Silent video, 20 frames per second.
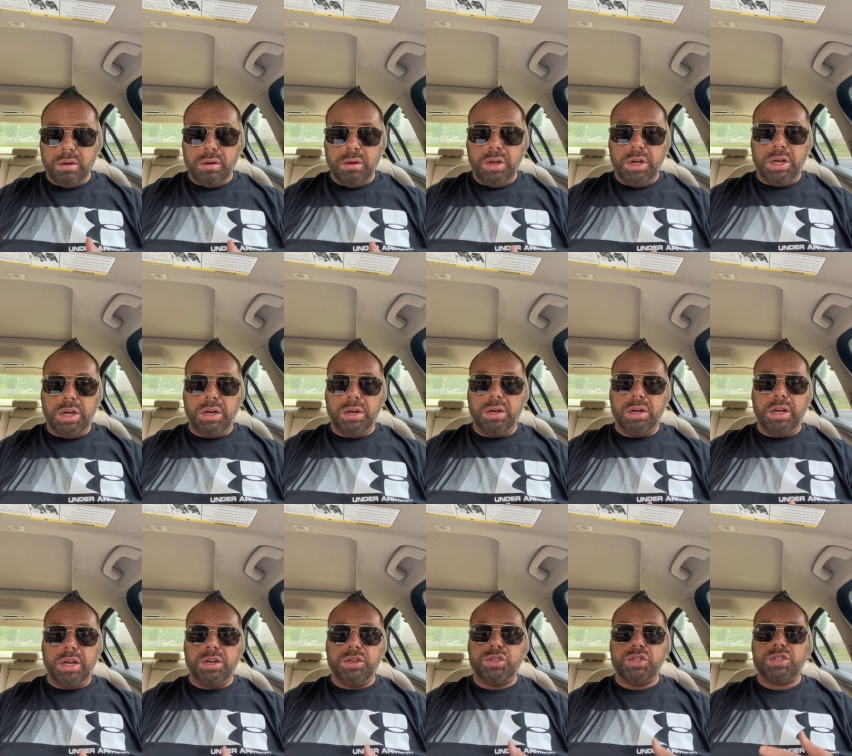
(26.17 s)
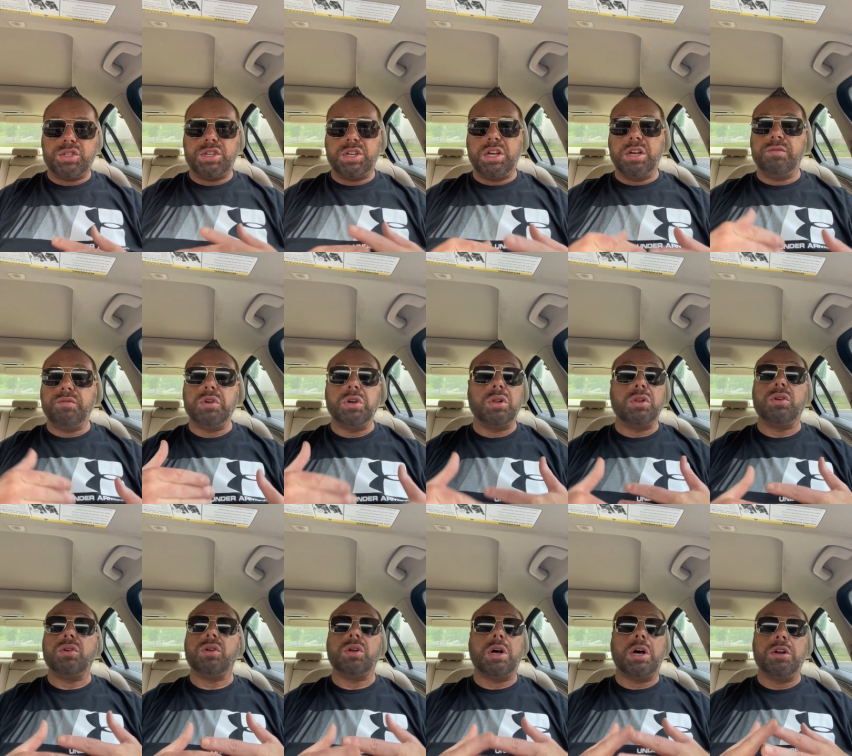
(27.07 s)
And, and just to give you a
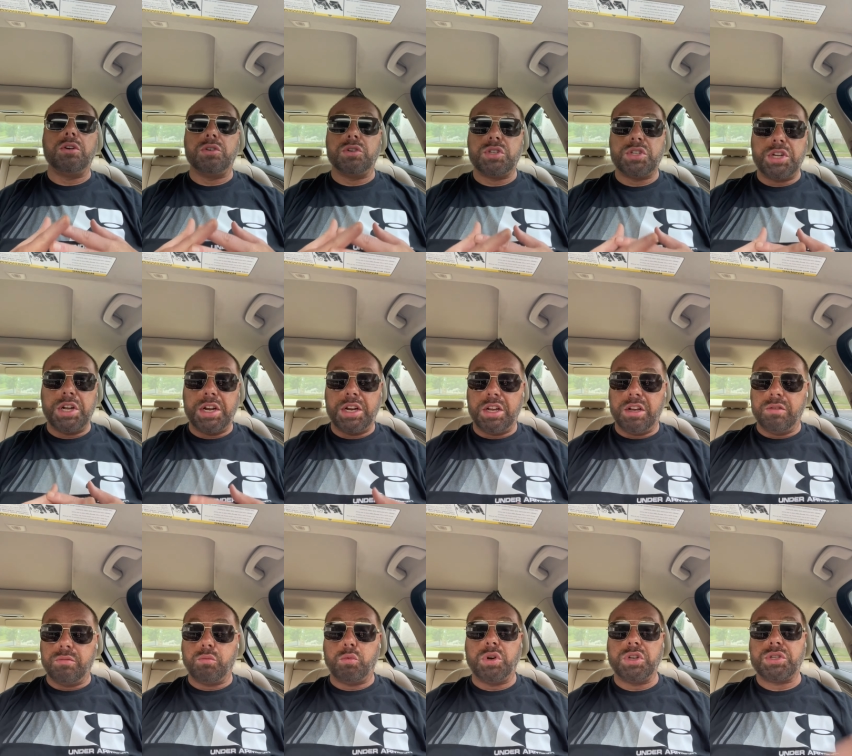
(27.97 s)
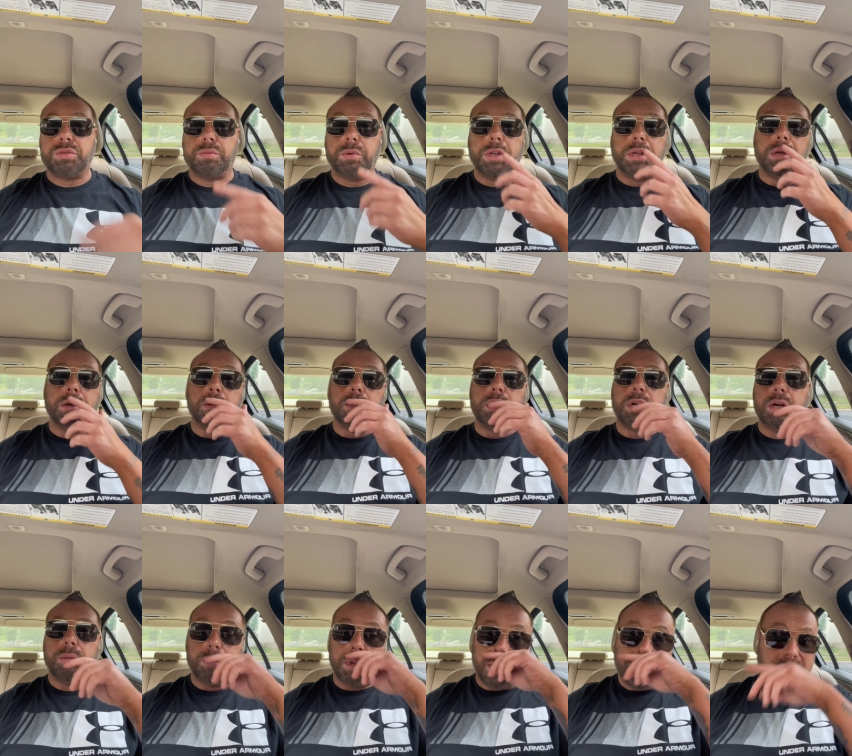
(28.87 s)
little understanding of what's really going
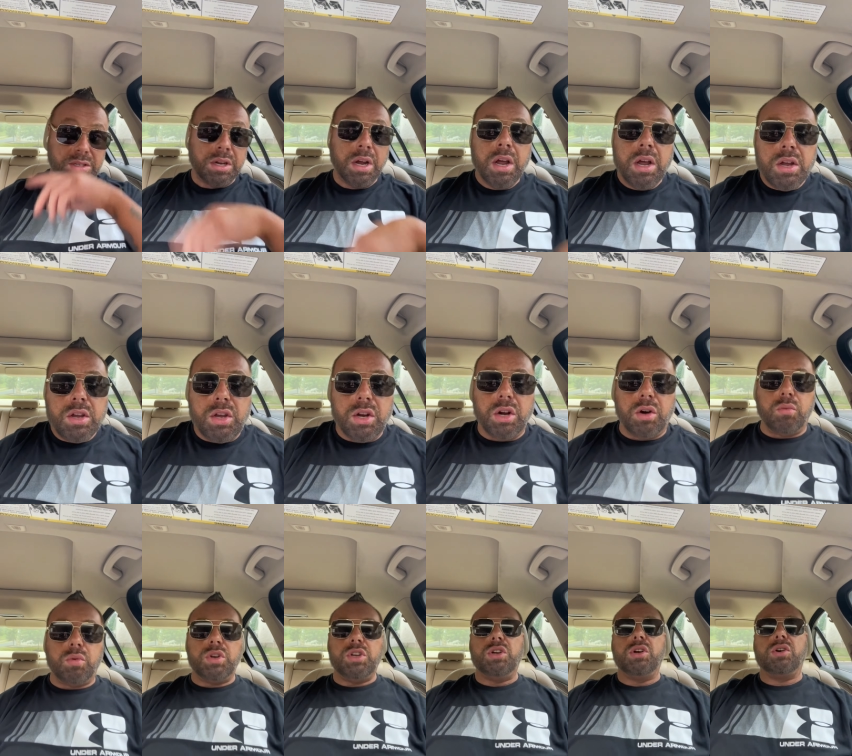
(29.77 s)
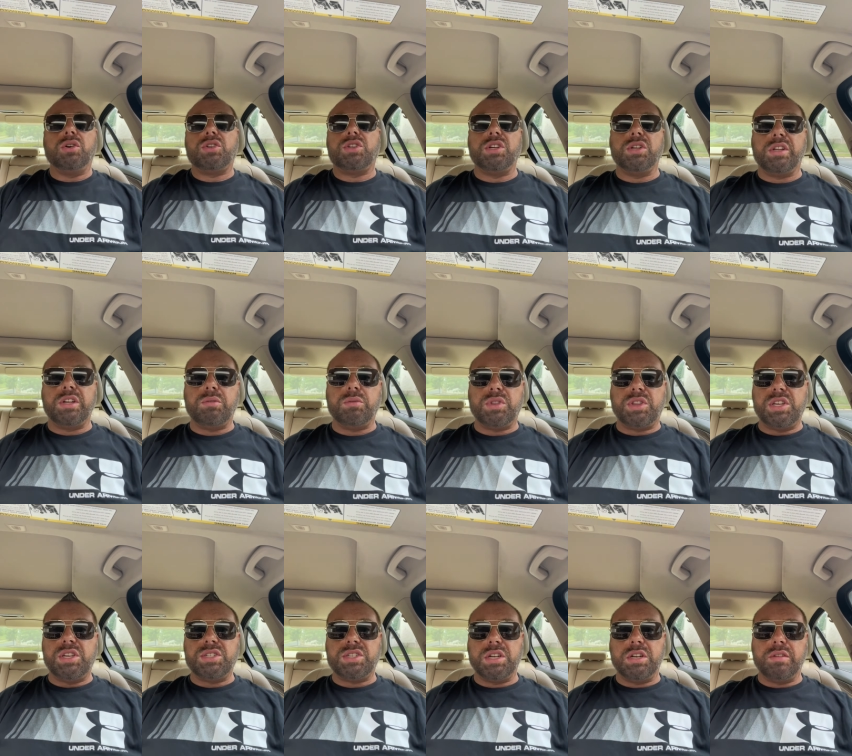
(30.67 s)
on because you know when you're dealing with
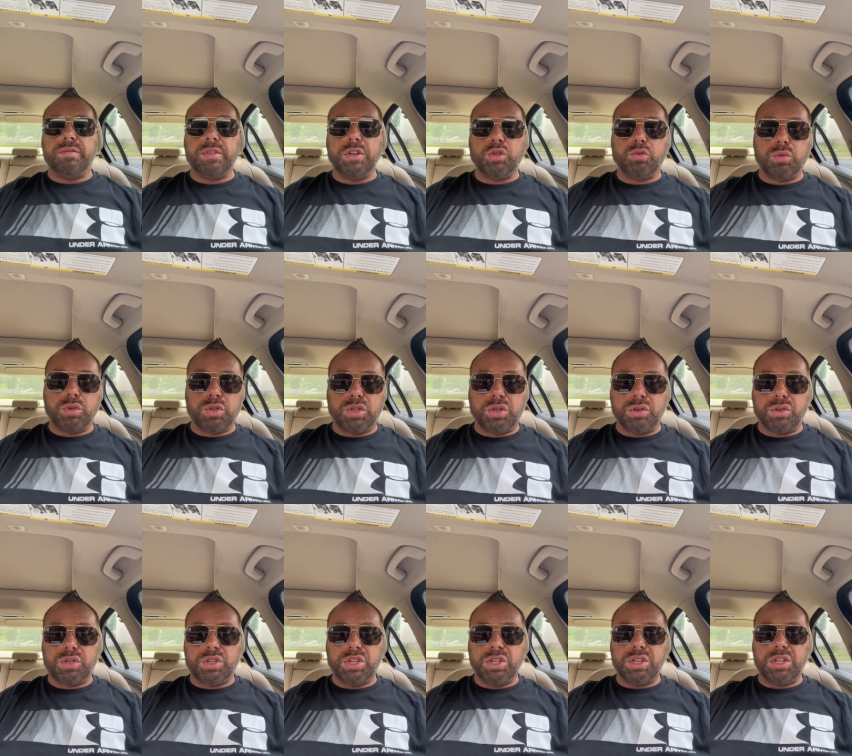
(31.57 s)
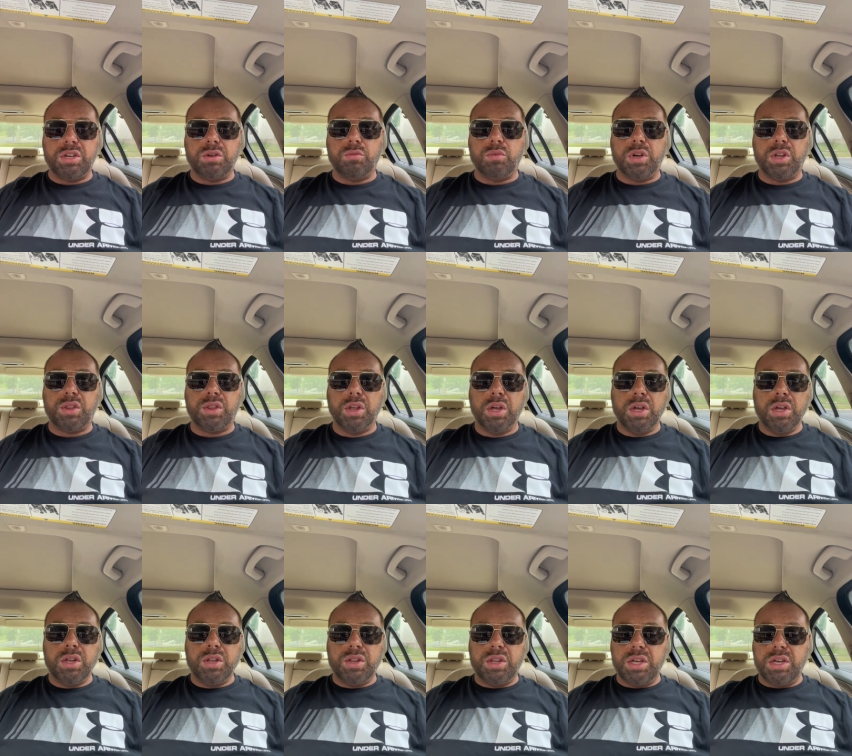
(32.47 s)
these individuals you're dealing with
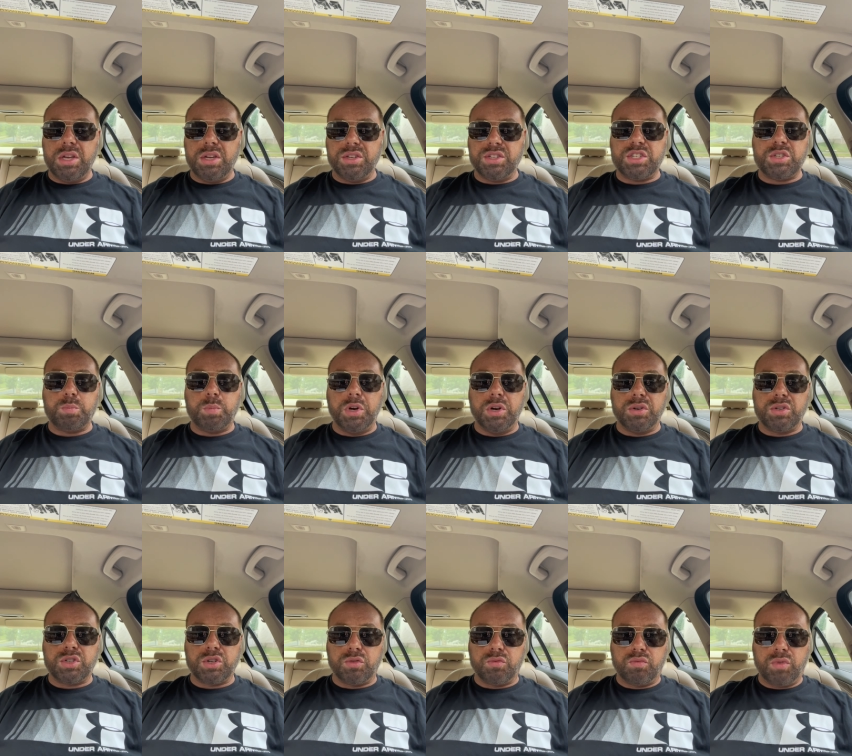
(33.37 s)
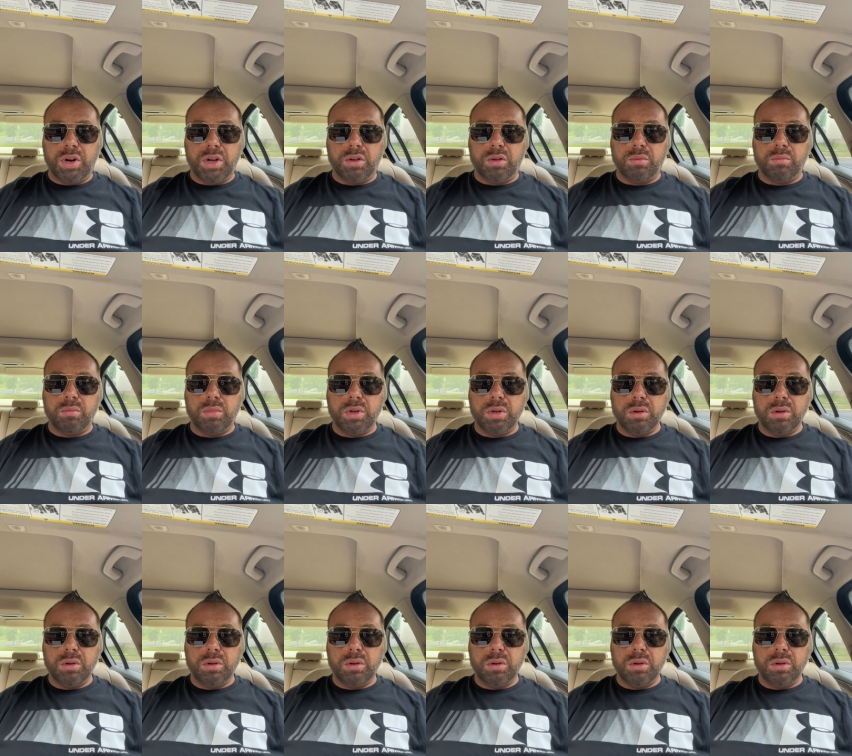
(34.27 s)
the spiritual realm